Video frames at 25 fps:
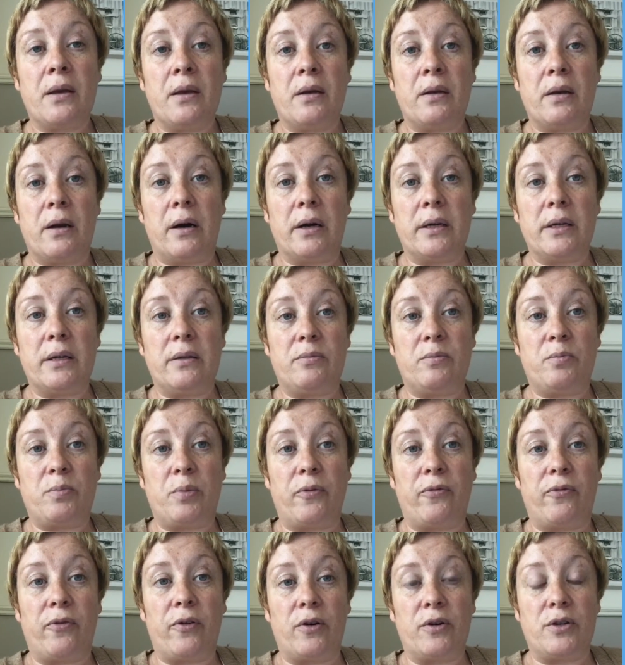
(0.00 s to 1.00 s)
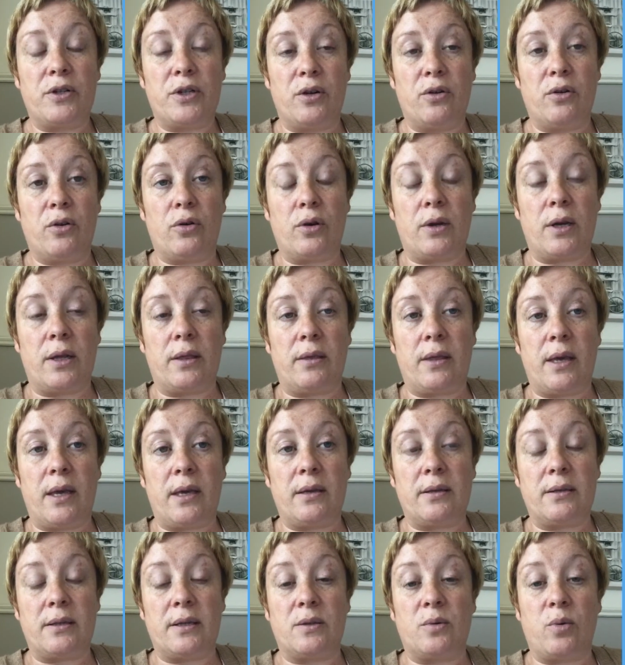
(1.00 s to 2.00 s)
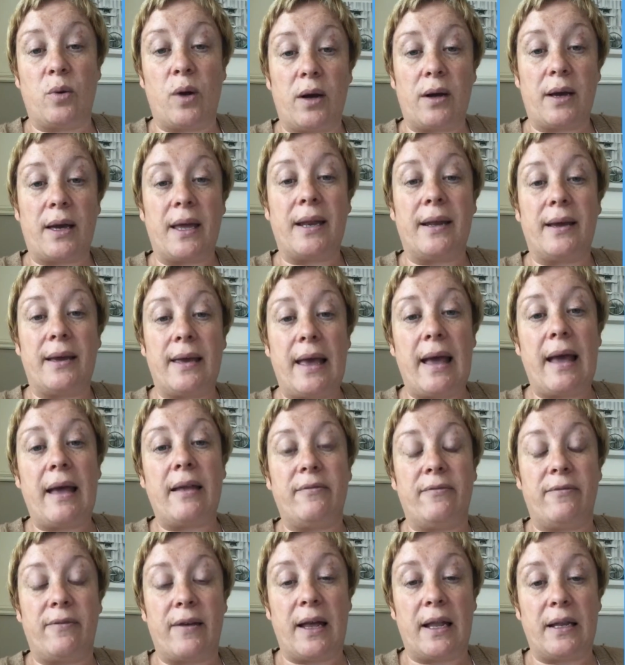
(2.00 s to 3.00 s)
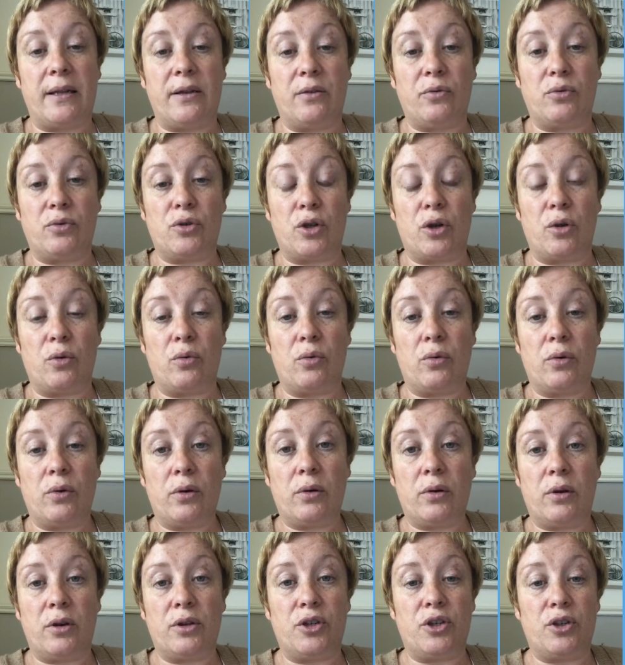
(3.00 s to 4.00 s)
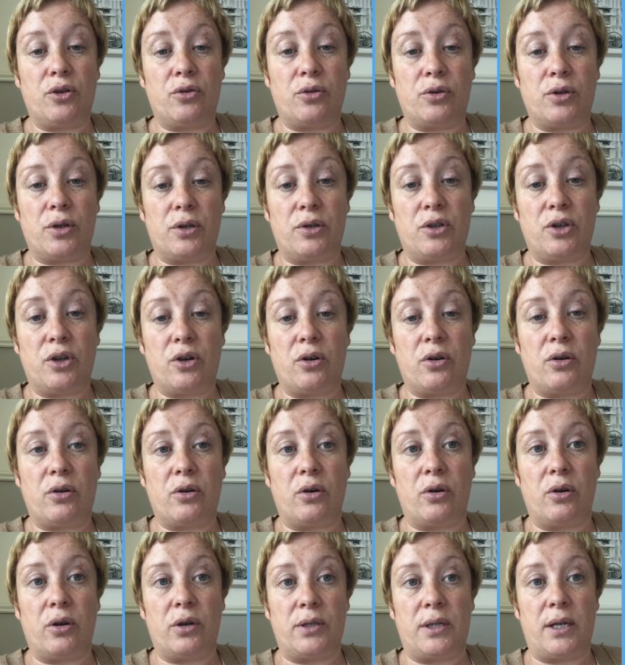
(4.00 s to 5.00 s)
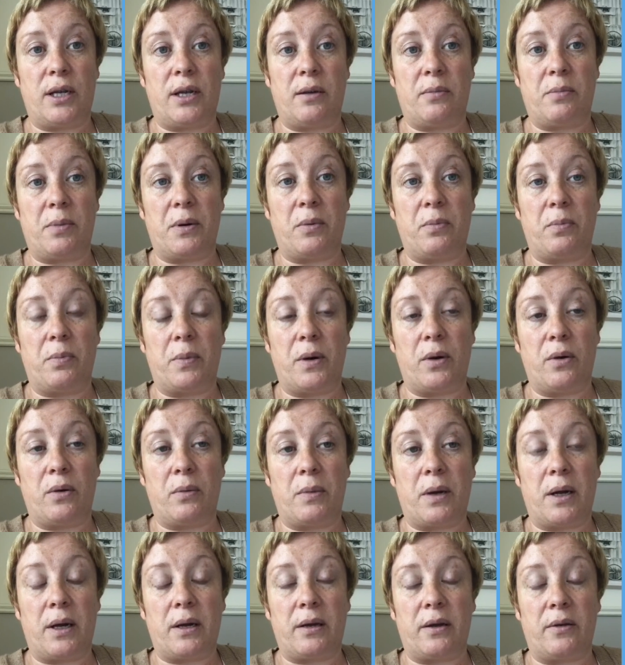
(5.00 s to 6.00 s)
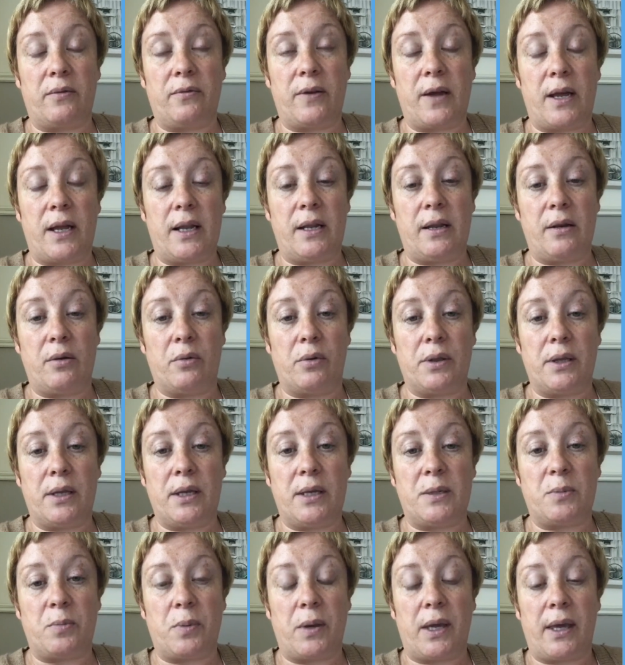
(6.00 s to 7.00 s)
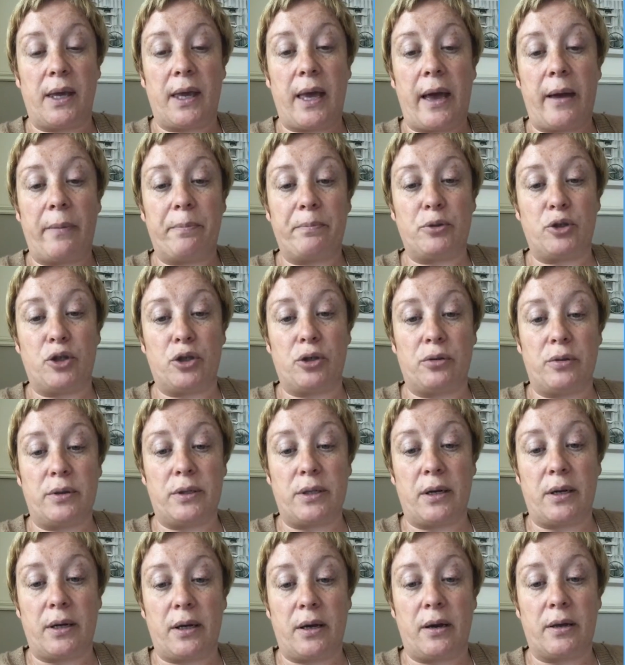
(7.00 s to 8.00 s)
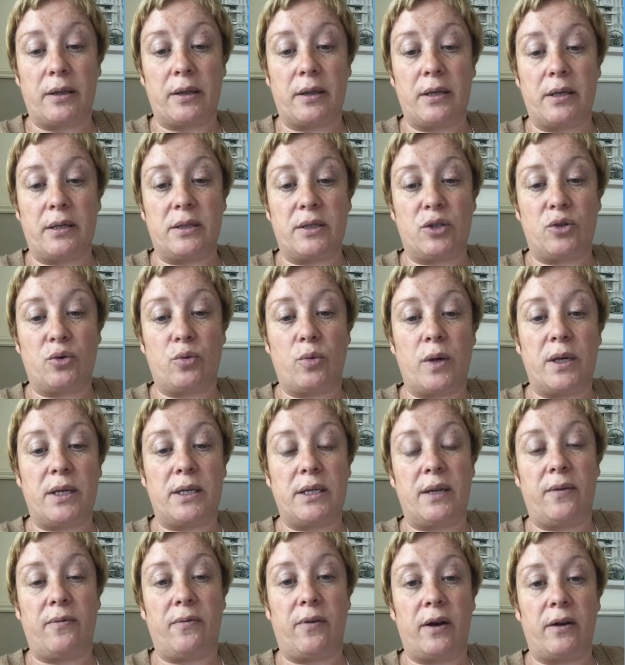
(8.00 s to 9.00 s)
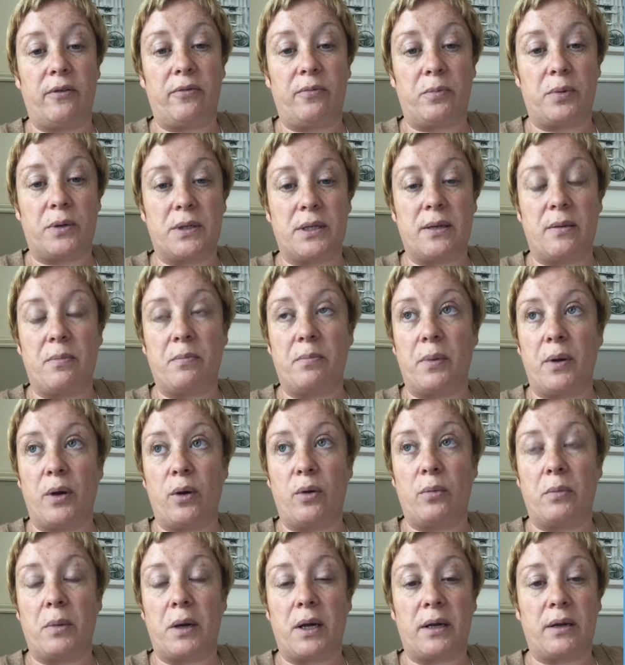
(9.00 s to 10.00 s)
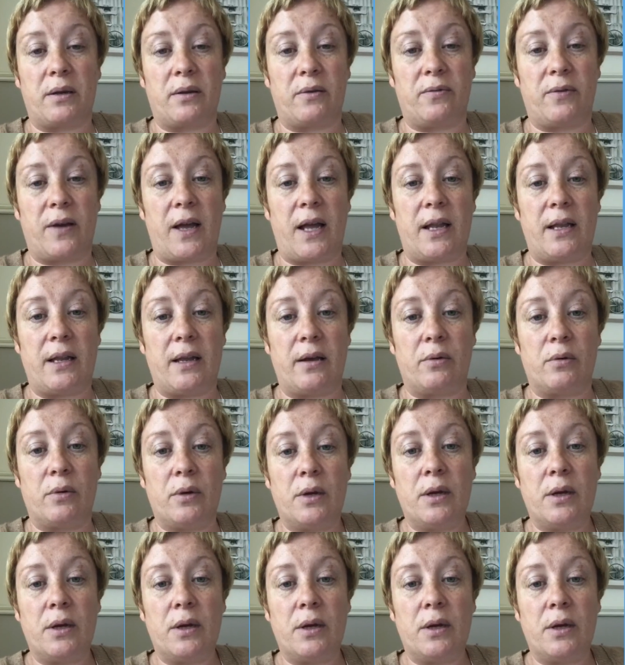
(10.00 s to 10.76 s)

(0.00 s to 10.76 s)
I prefer to look at things as what can I add value to? Because you could talk all day about below market value and these big captions. I got this 25% below market value.